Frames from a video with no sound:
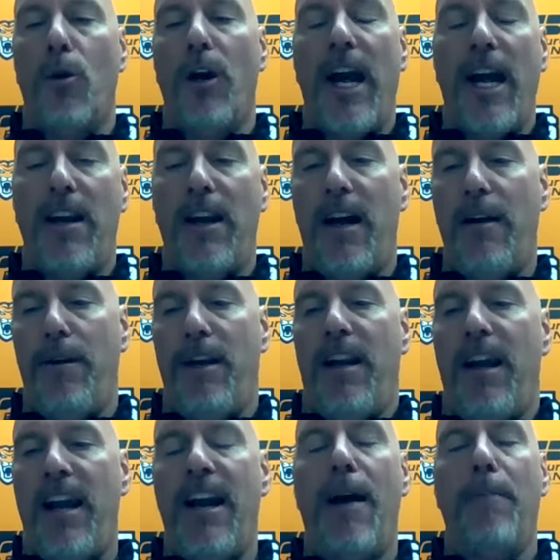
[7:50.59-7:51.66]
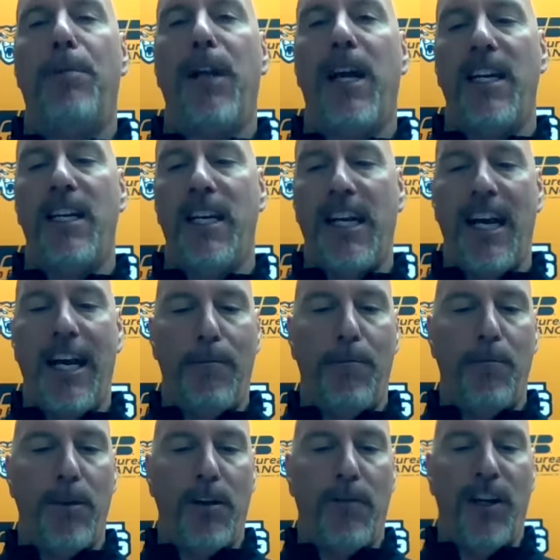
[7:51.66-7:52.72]
or had not had not played in the
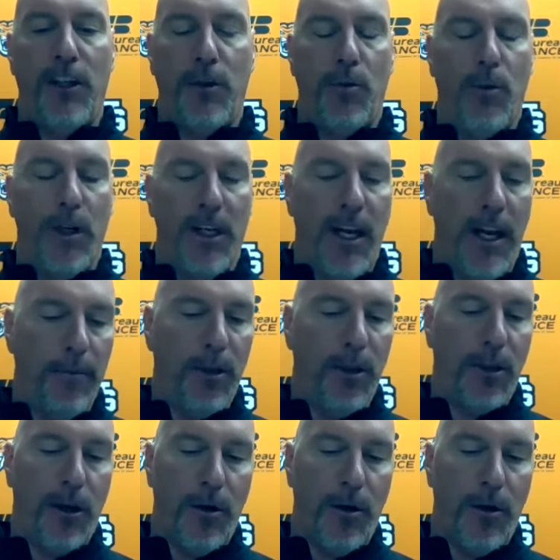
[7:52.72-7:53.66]
game Division One games.